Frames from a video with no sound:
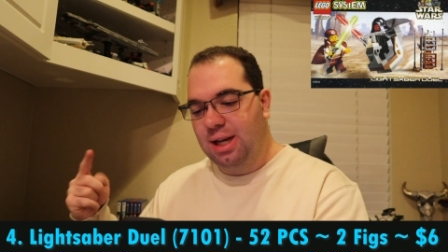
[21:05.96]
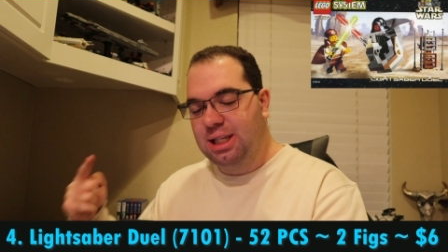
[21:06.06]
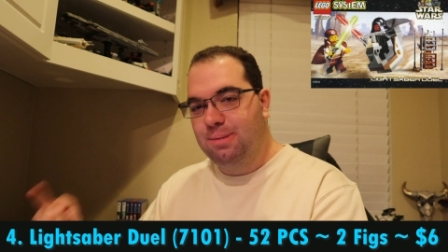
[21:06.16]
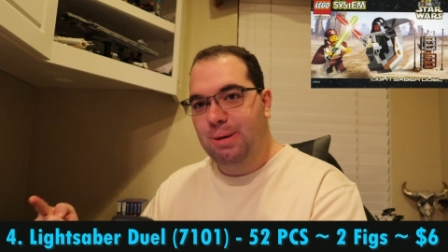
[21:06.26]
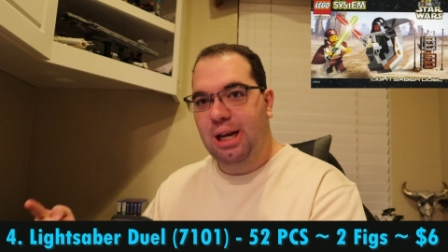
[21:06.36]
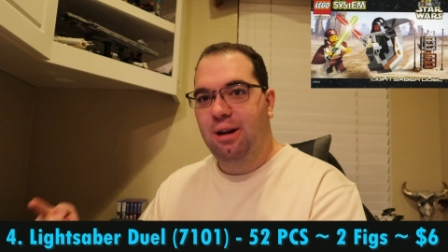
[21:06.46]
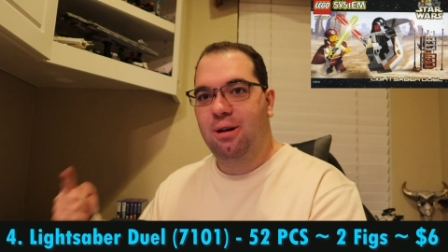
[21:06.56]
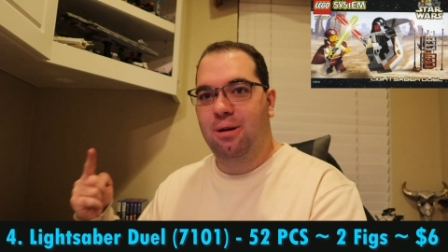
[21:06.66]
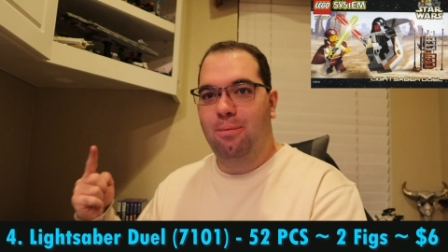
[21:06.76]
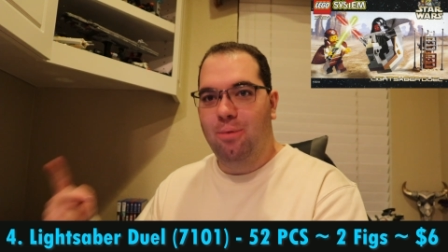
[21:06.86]
a
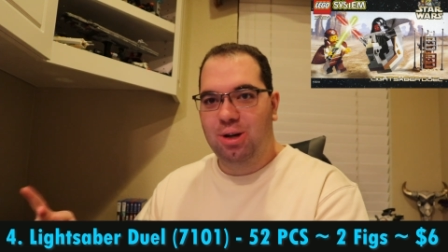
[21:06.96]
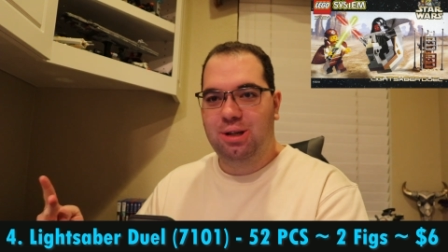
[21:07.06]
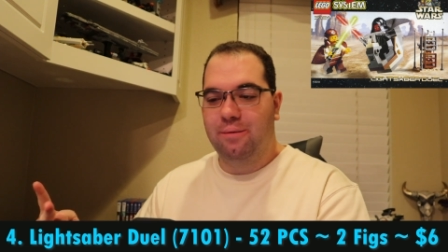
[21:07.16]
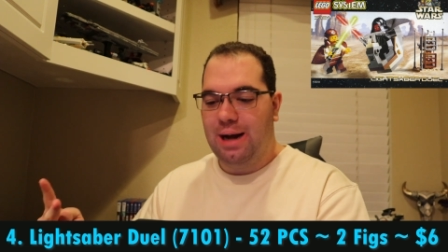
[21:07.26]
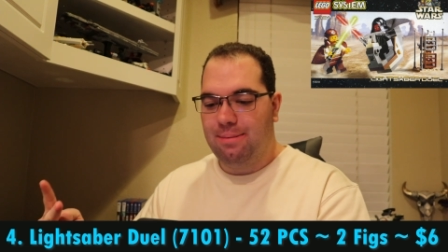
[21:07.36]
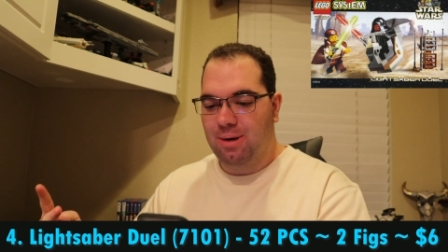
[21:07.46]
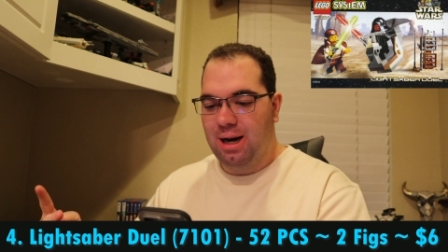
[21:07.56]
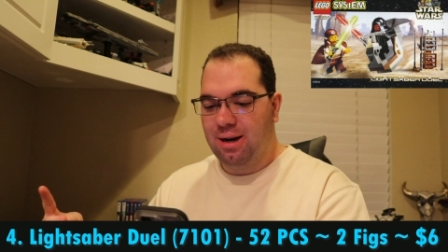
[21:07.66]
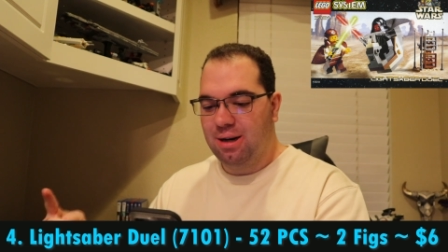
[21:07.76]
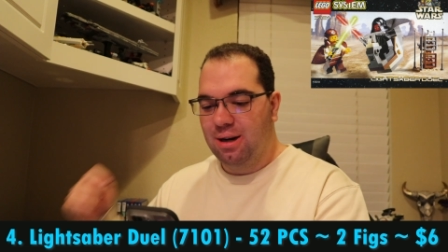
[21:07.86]
speeder, moisture
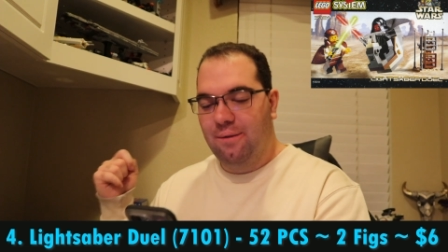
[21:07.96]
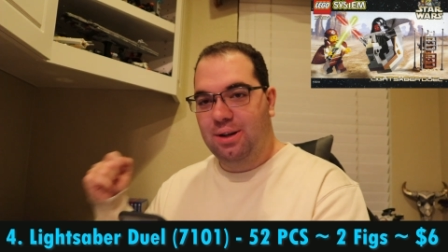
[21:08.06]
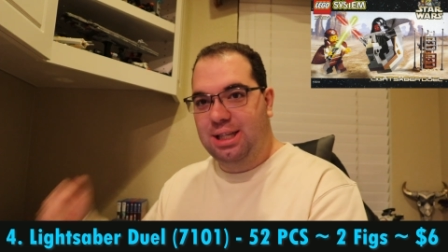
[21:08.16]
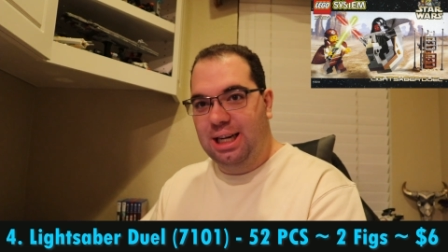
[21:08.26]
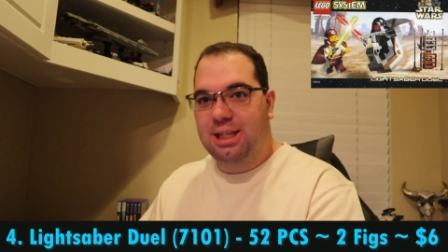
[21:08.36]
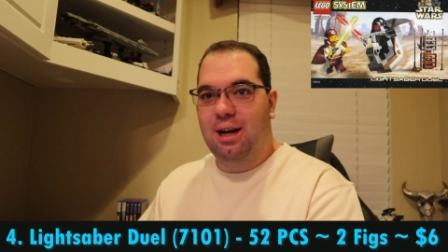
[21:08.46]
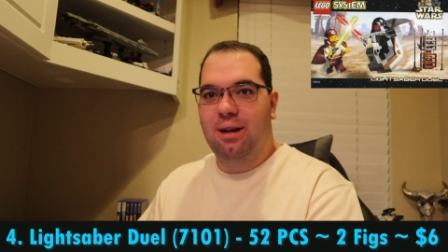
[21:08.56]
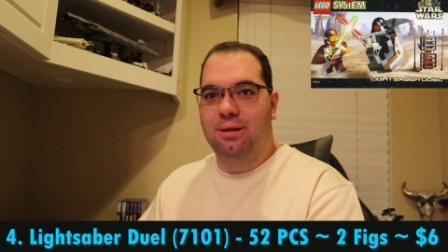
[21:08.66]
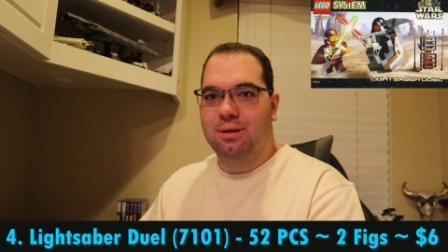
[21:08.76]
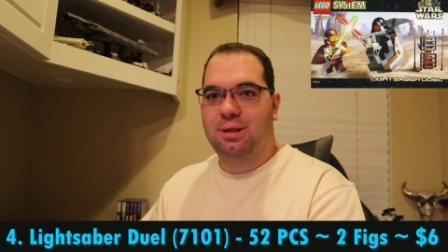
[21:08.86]
evaporator for
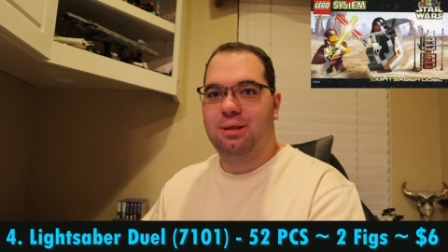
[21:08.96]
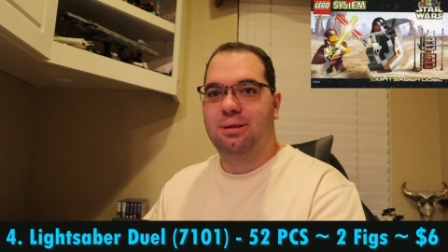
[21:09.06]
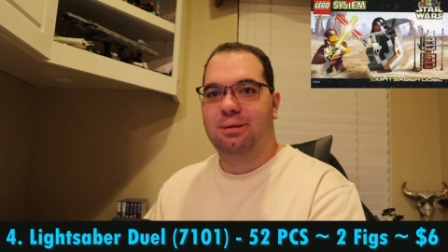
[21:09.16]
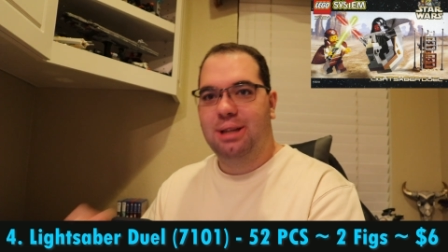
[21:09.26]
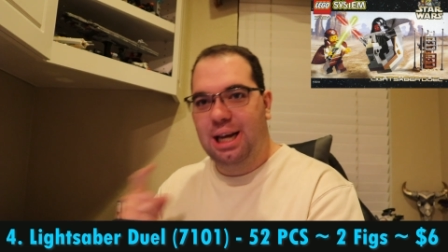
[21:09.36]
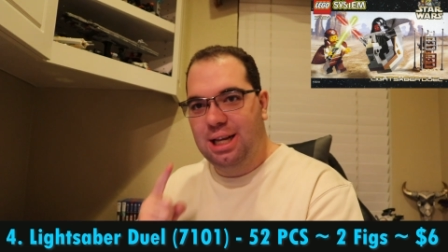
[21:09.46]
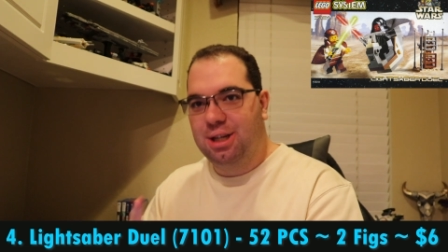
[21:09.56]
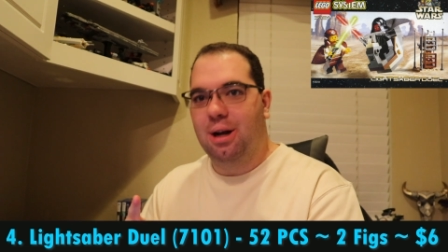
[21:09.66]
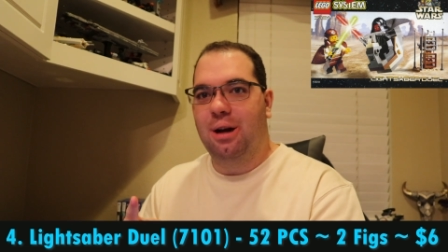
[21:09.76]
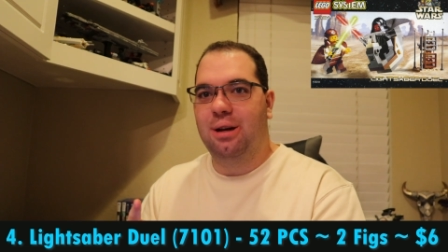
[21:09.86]
$6. It's
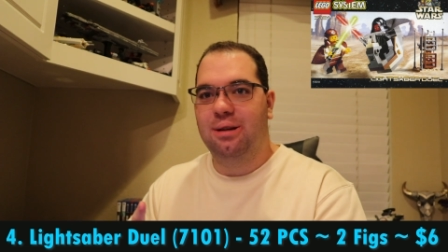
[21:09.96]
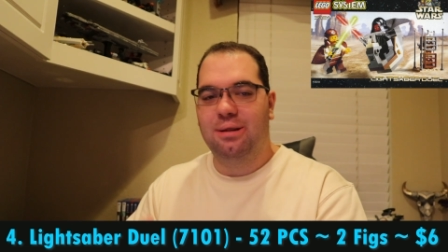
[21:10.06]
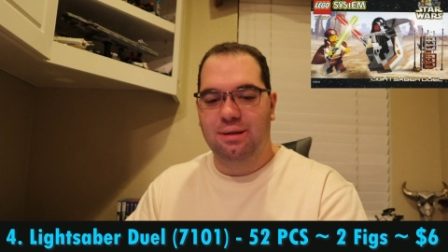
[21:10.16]
good.